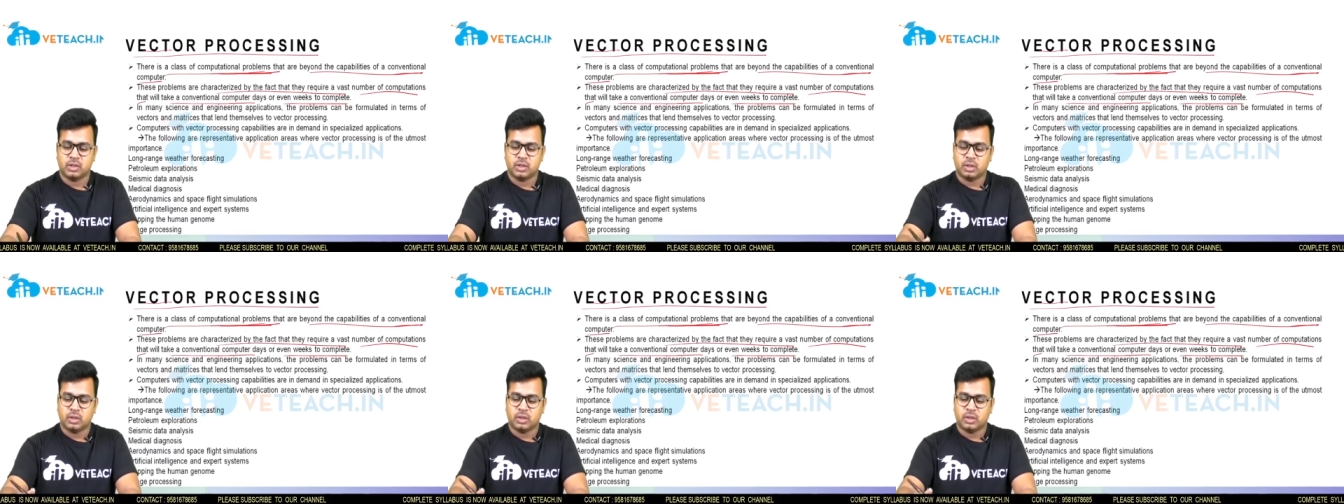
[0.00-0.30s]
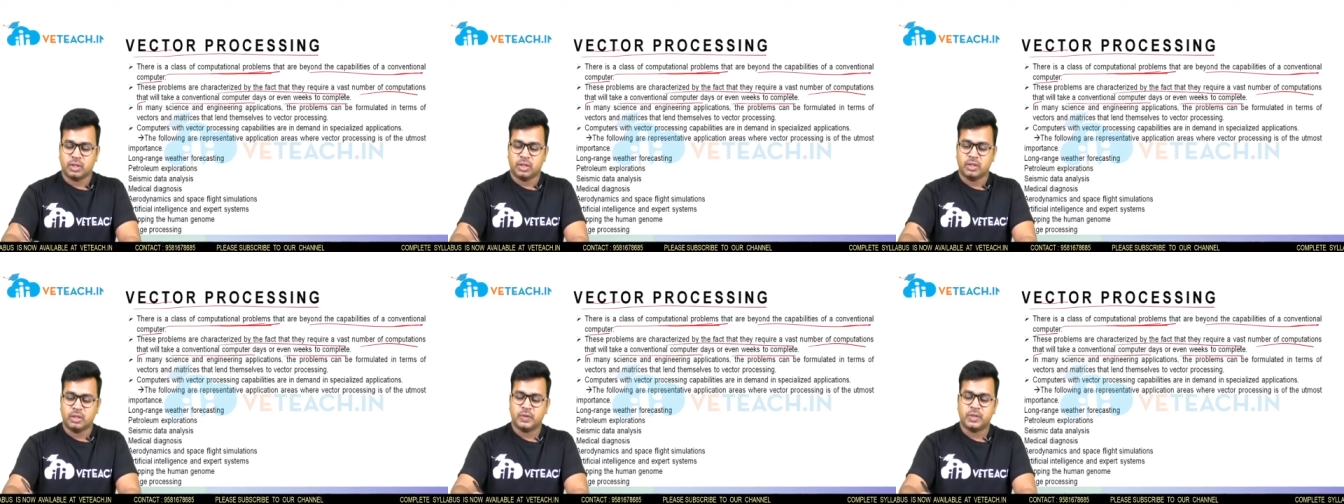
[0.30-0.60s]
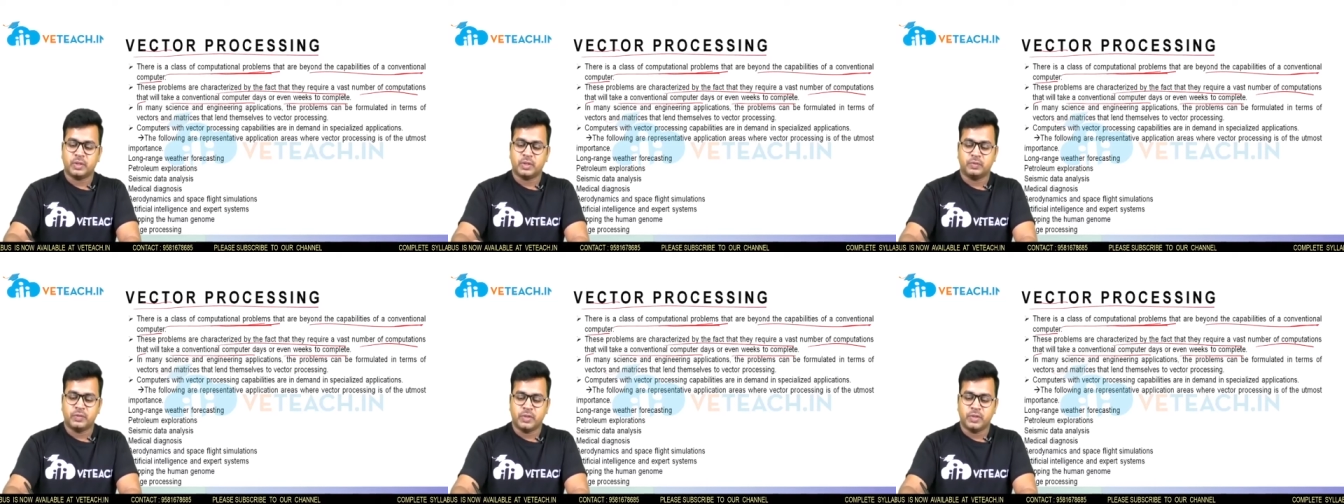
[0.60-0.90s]
or
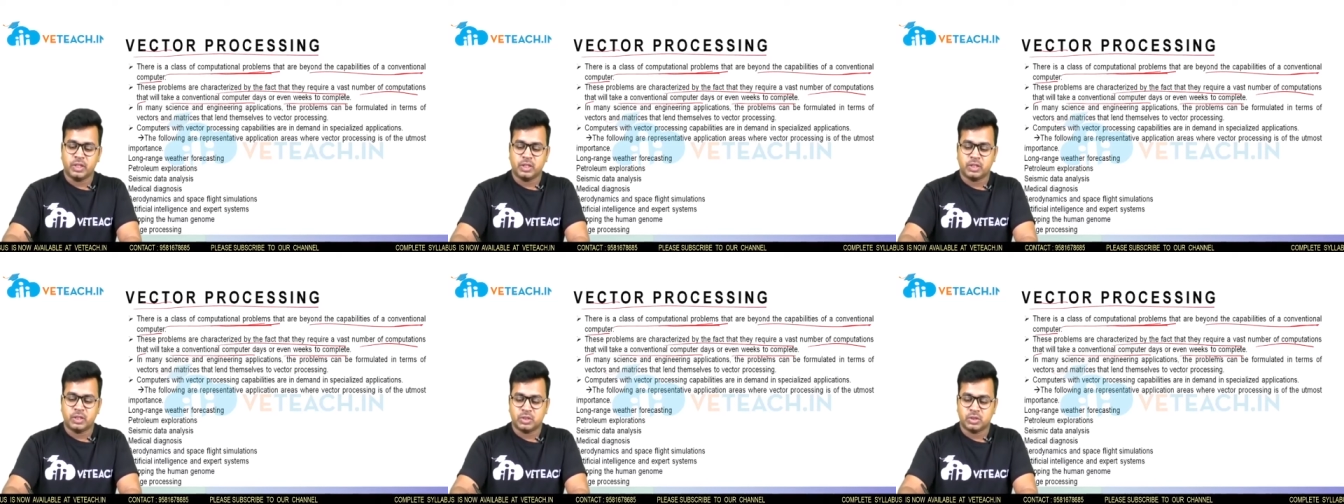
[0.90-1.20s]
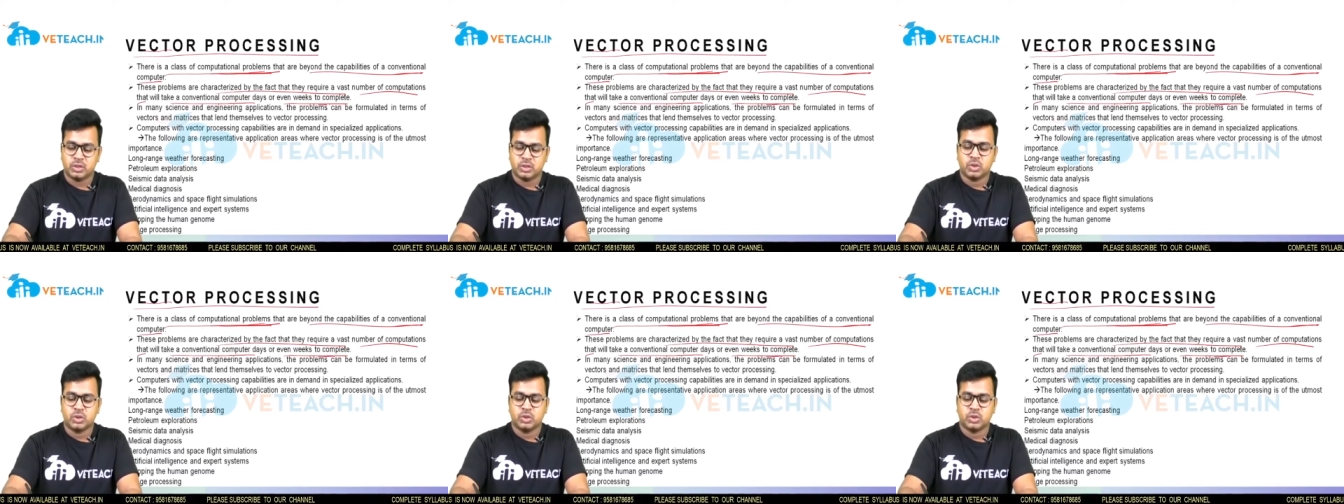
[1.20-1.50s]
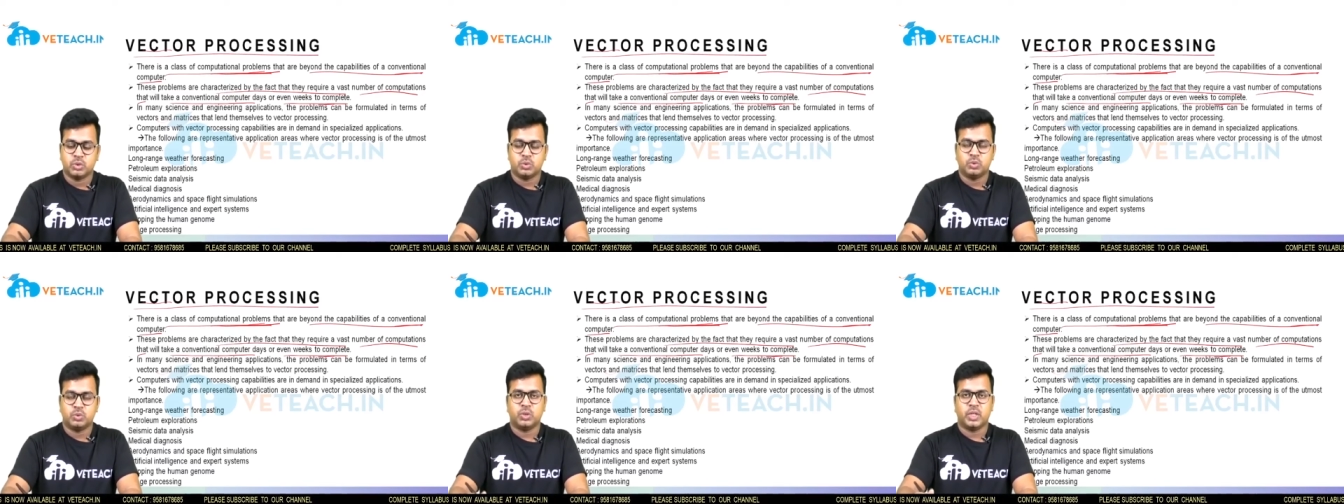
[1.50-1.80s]
even weeks
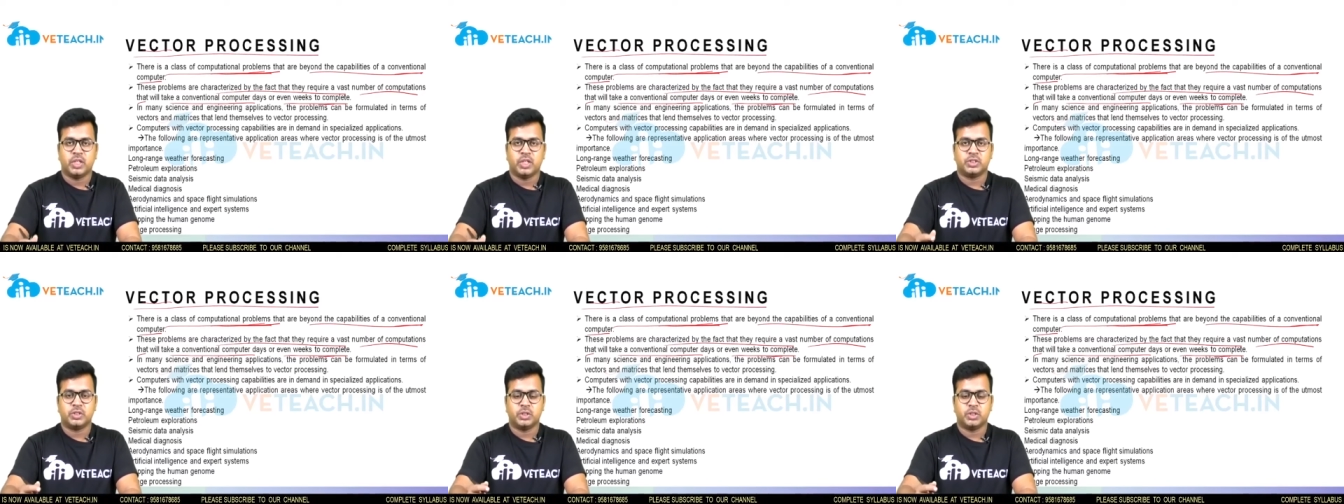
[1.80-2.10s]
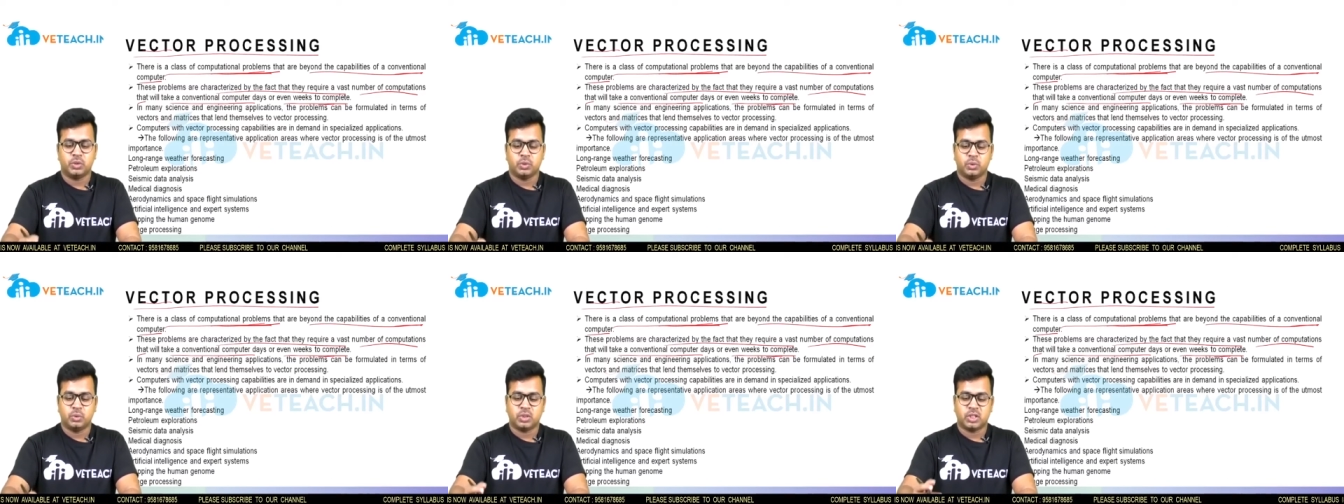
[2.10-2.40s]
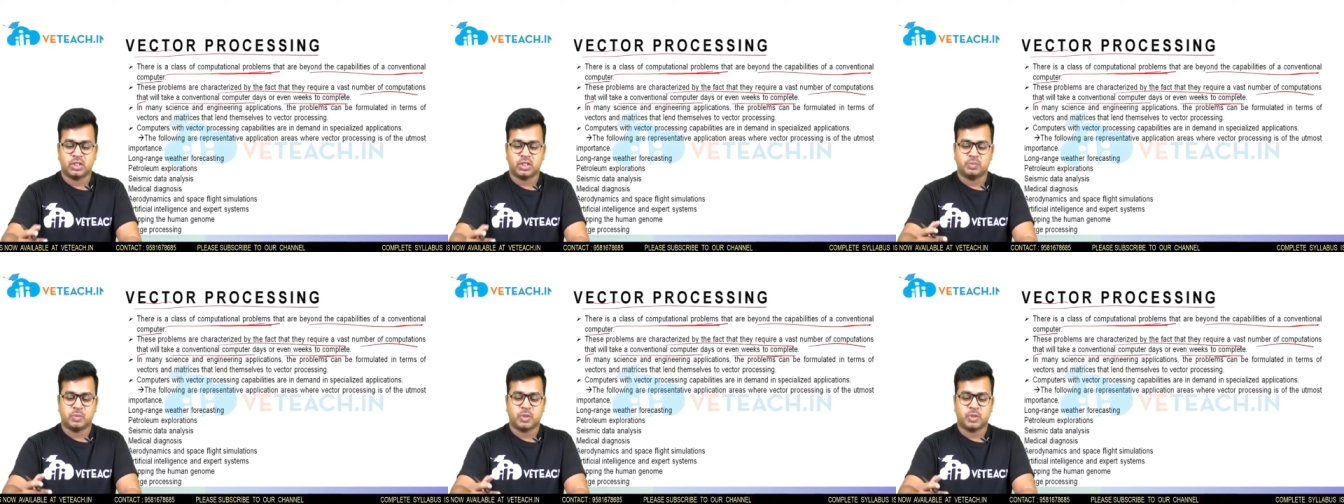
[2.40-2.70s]
to execute
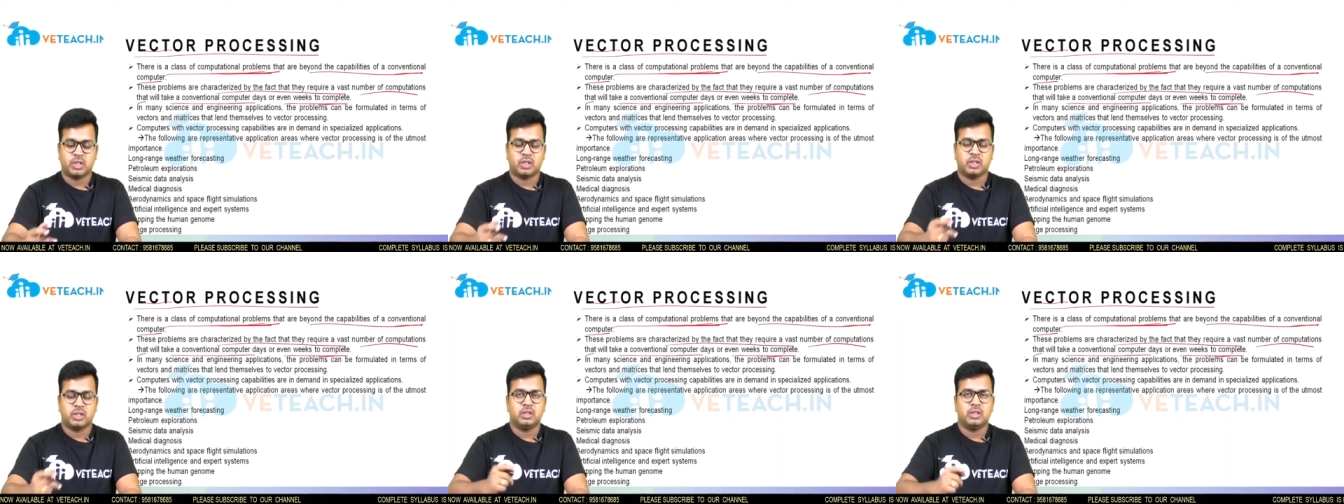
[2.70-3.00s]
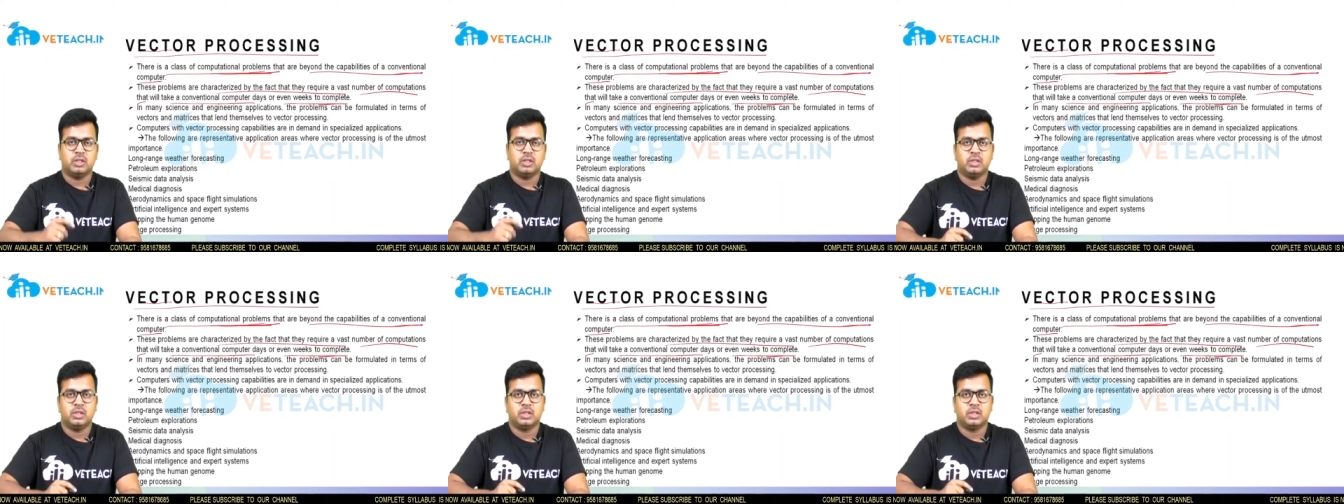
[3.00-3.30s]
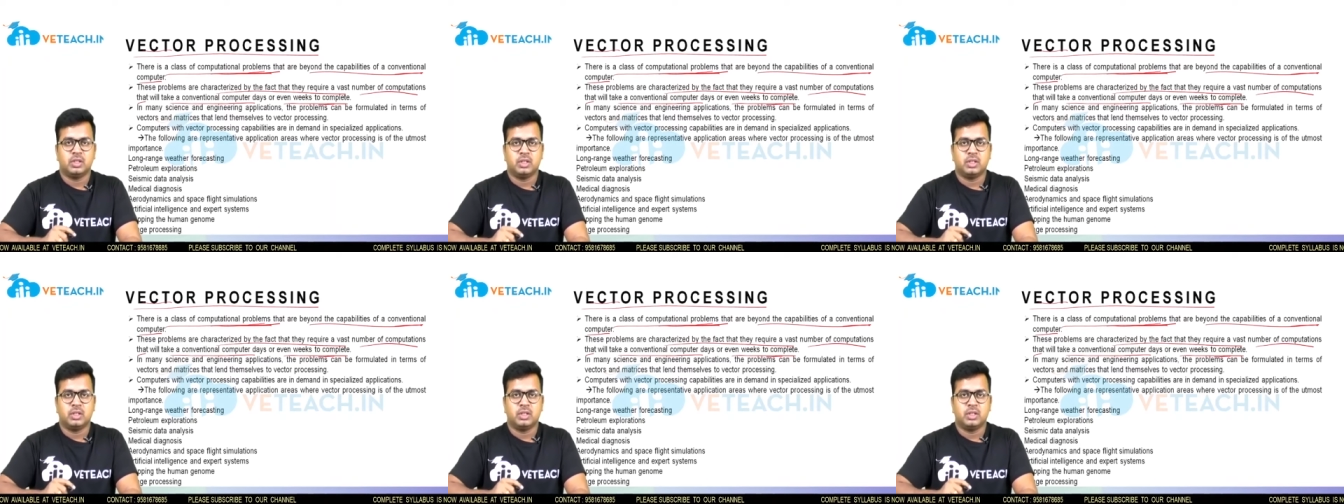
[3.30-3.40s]
that particular